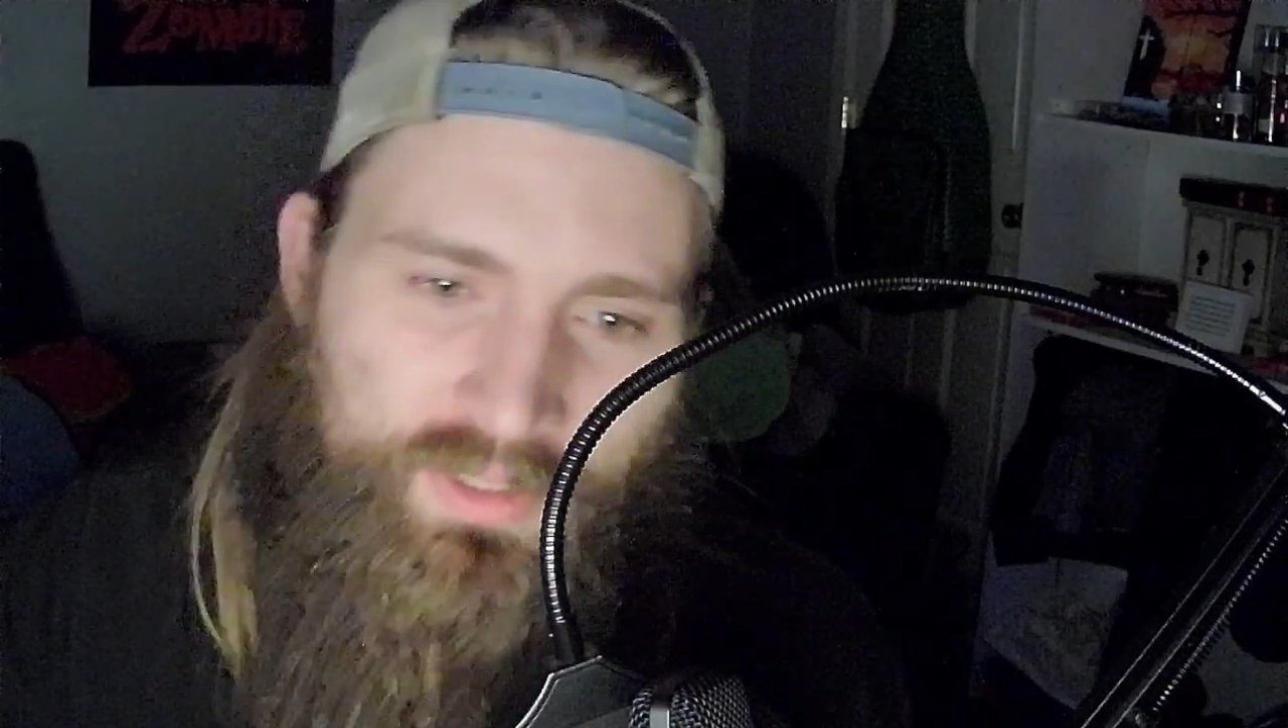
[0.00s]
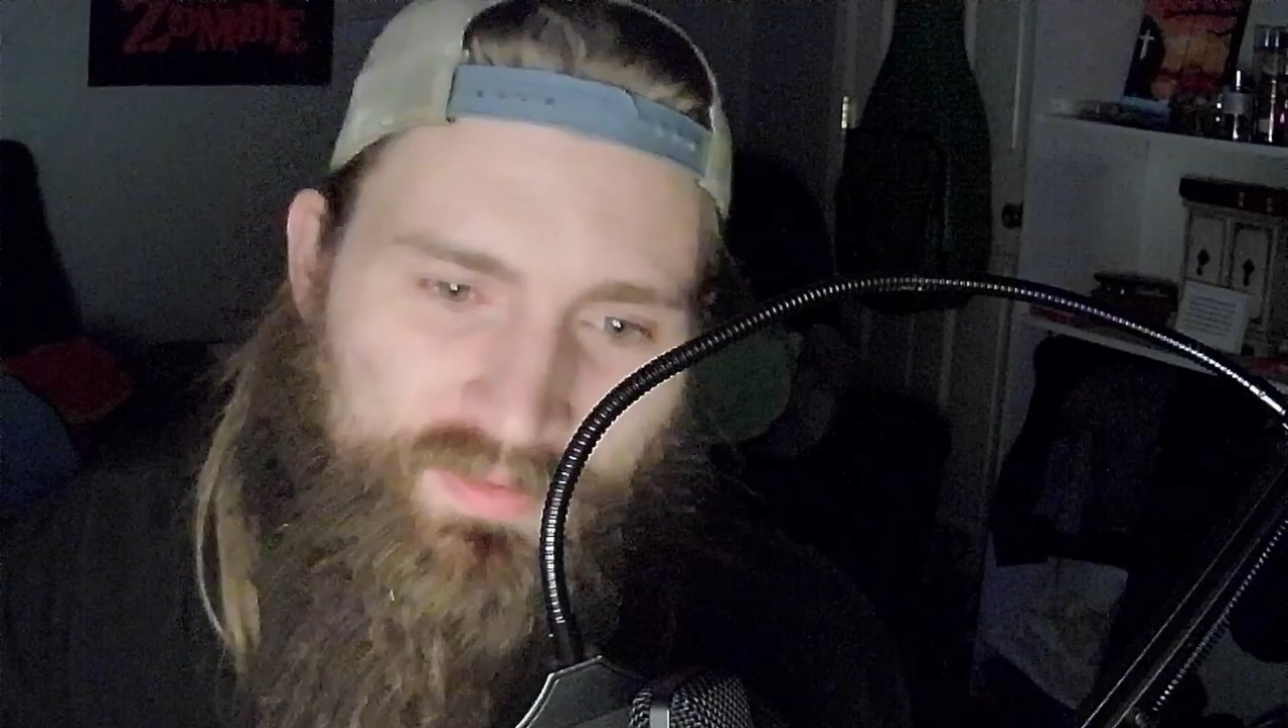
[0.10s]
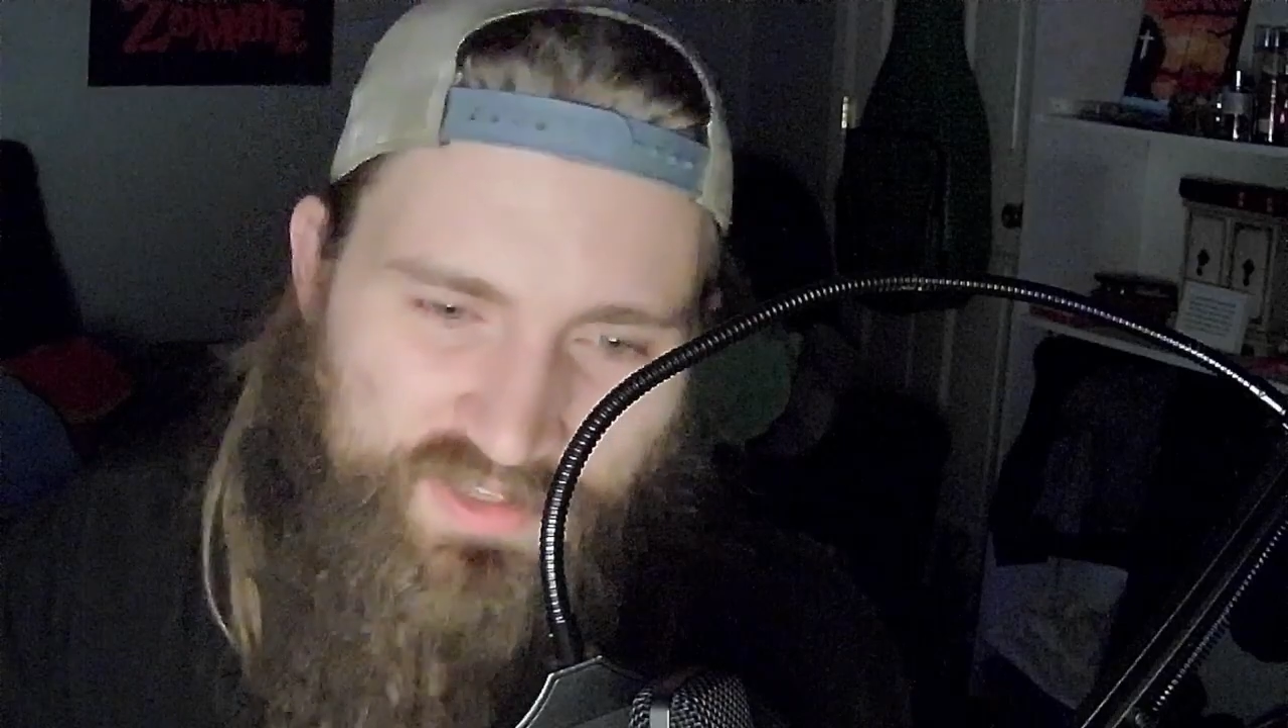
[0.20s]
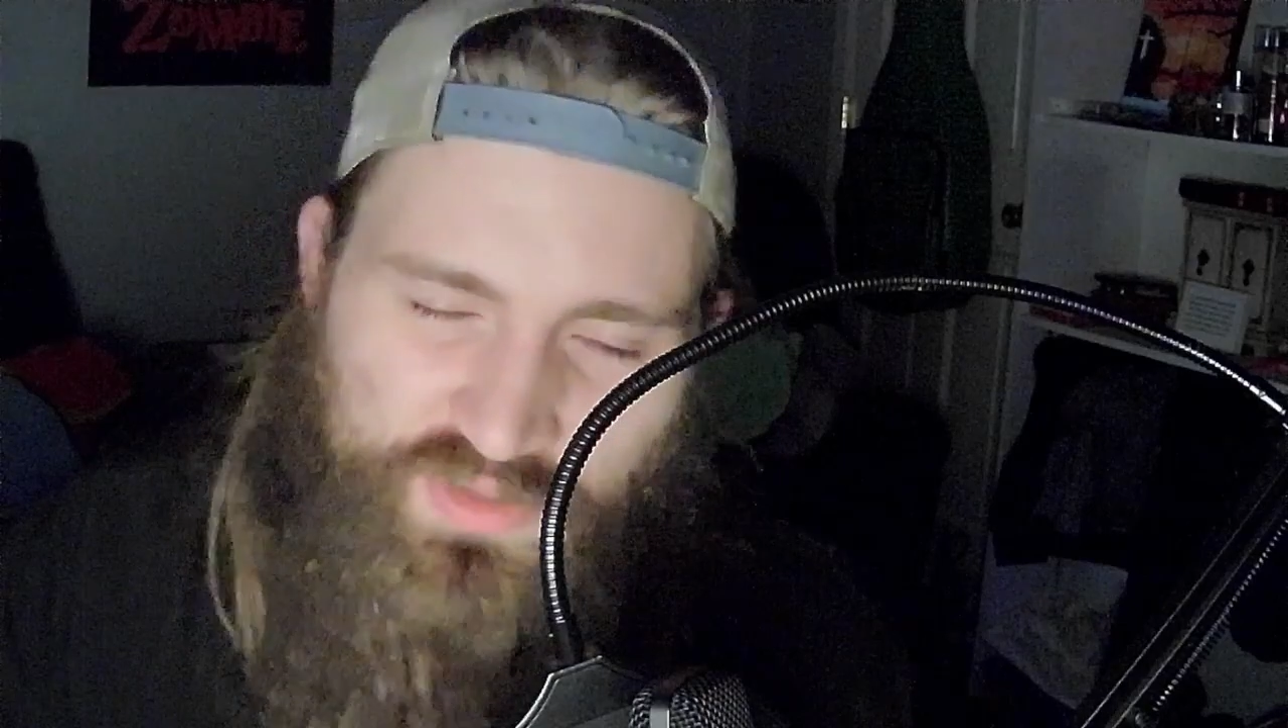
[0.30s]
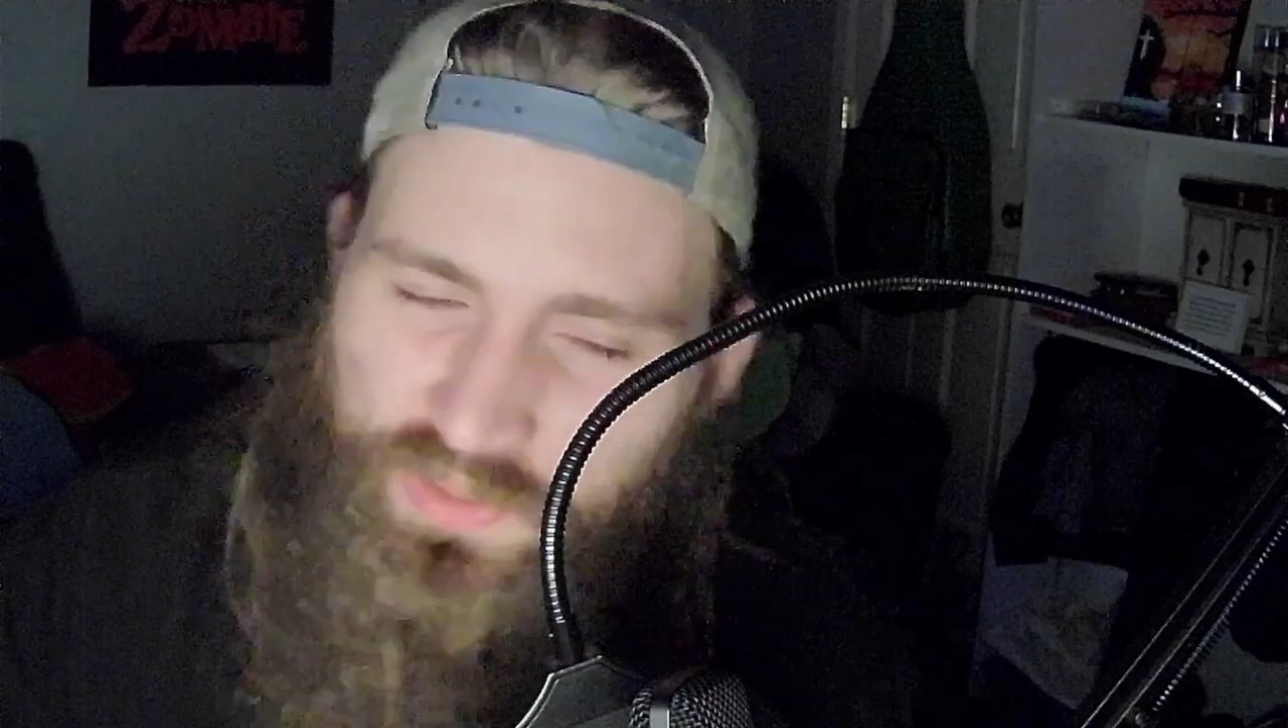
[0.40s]

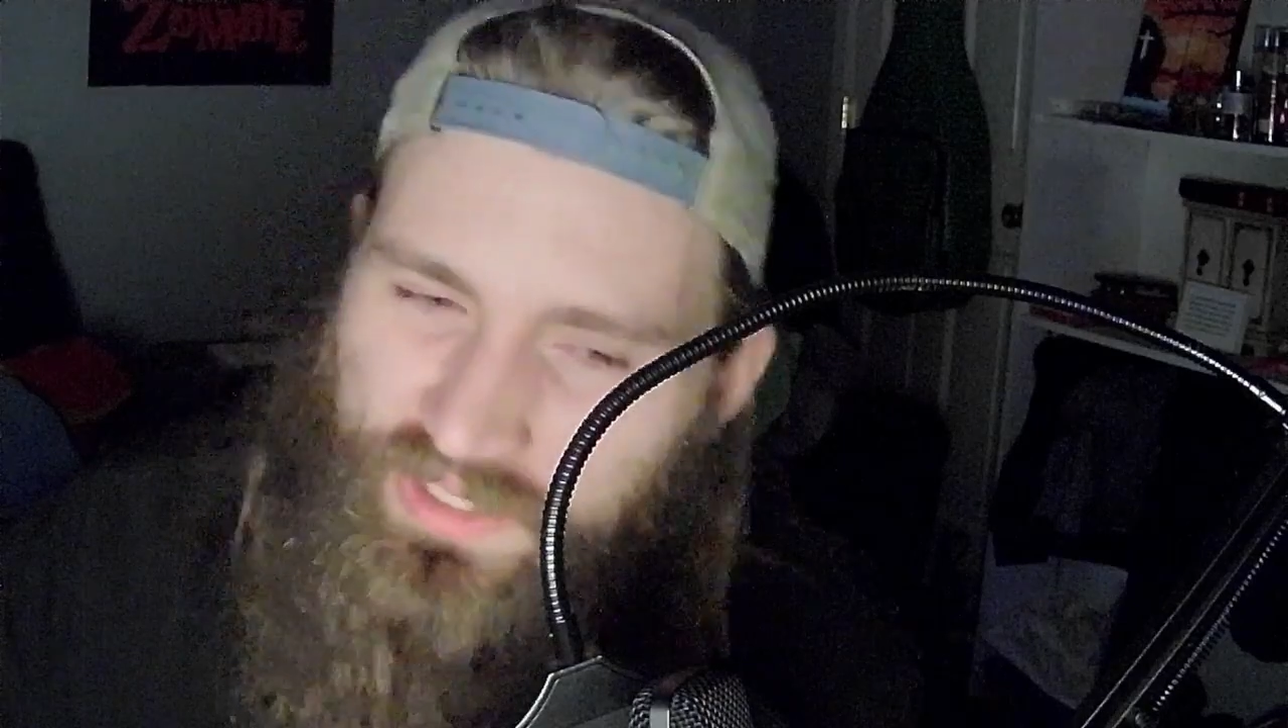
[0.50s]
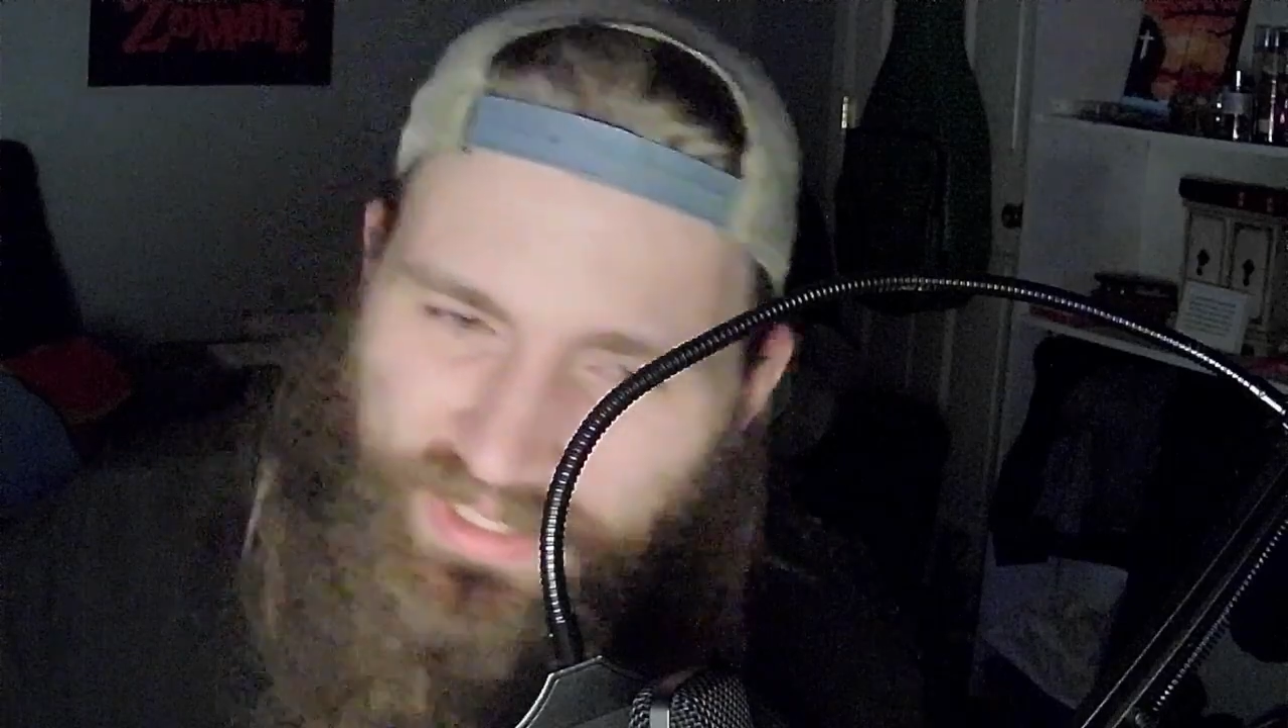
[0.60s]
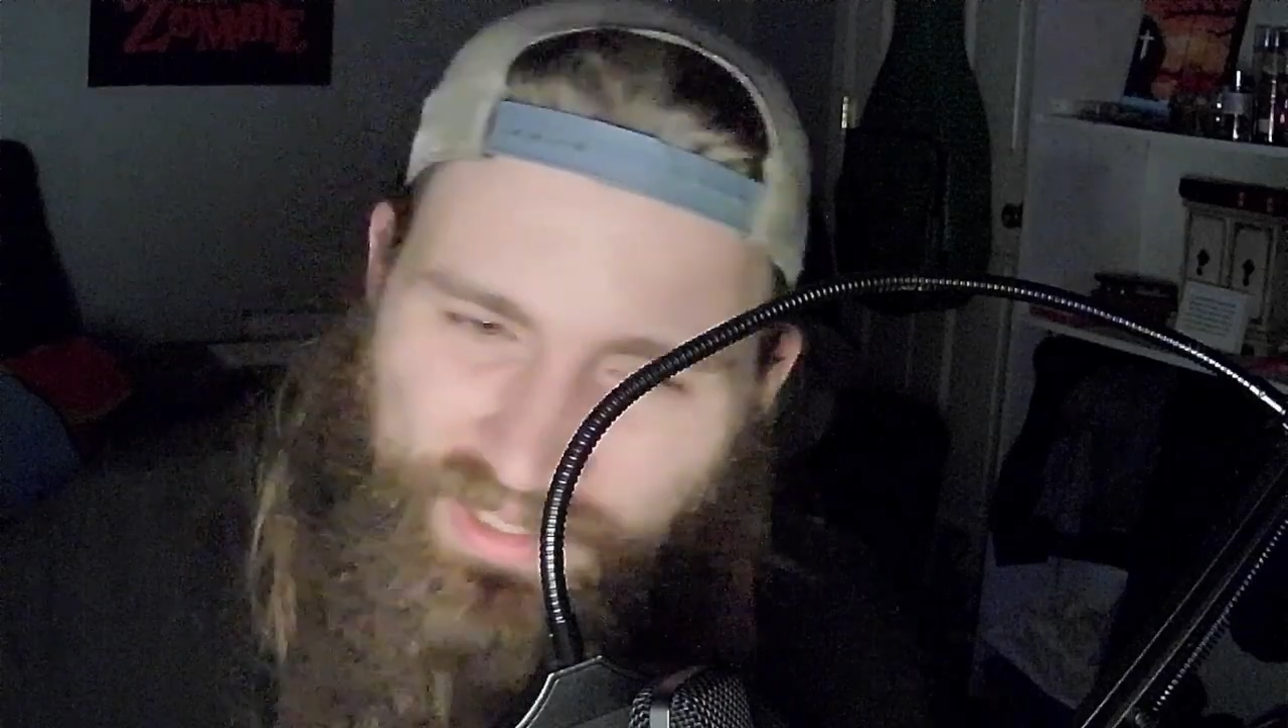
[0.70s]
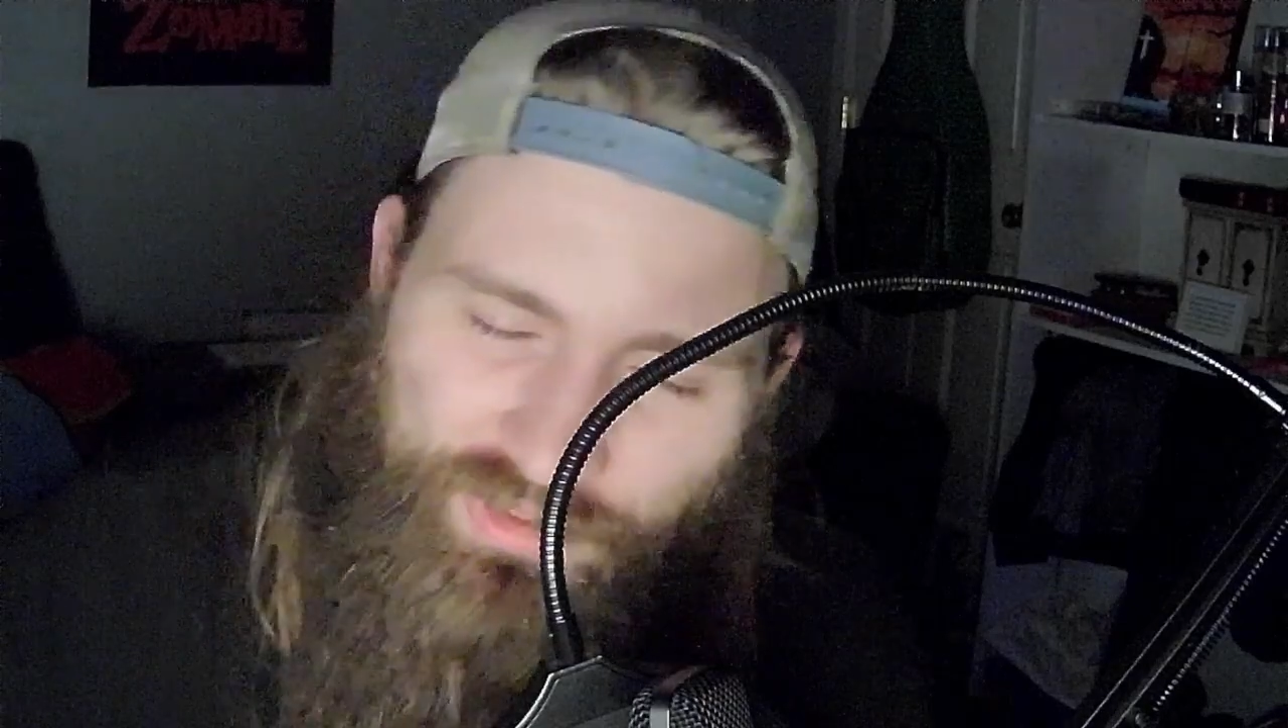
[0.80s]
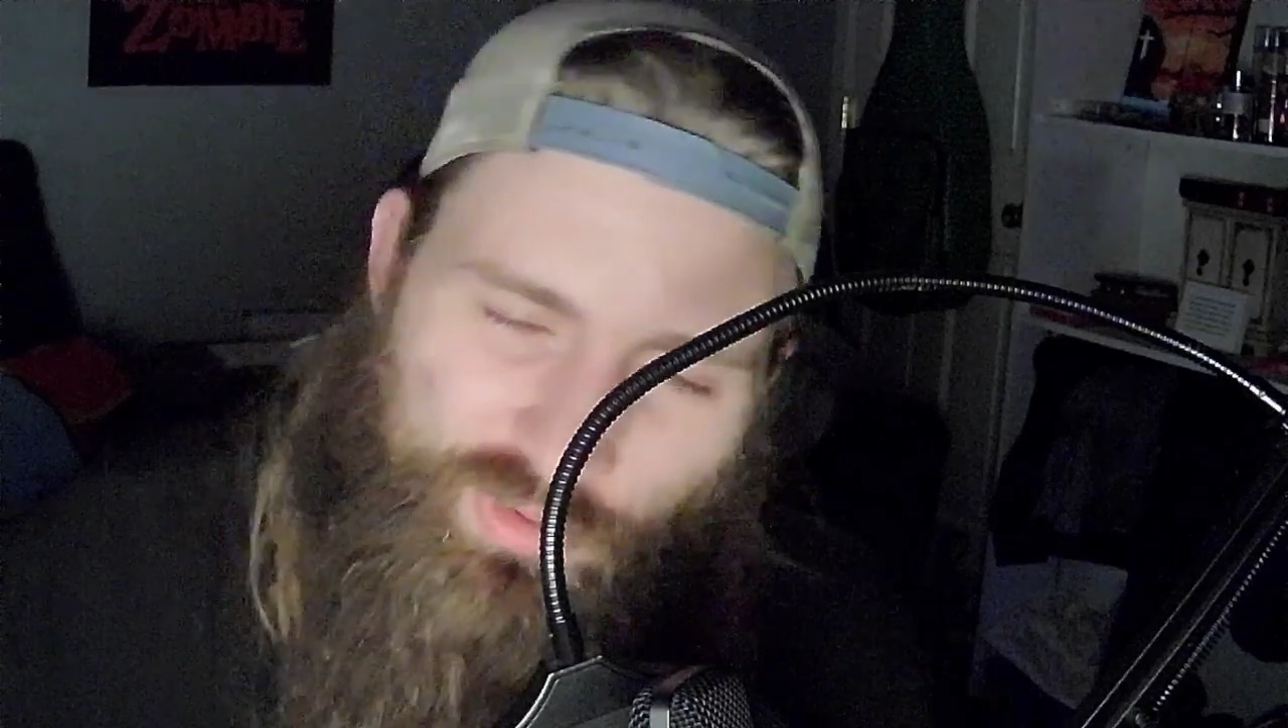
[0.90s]
this weekend,